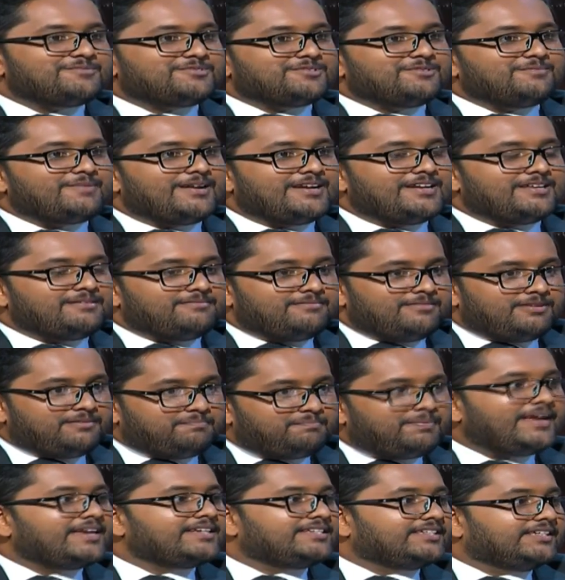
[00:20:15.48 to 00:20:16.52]
to madam
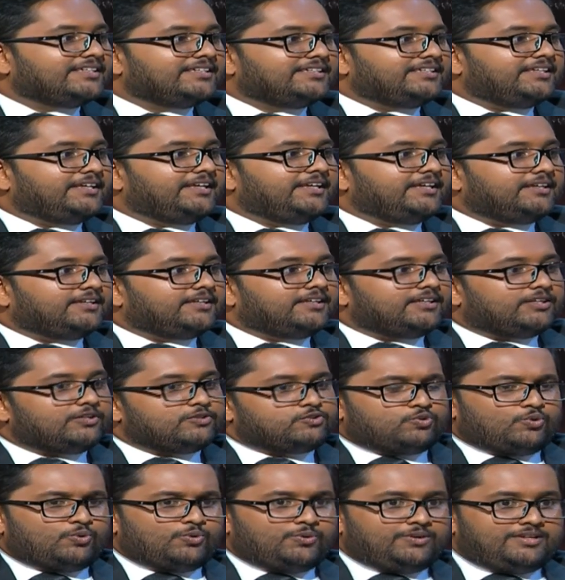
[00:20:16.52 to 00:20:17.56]
patenting, so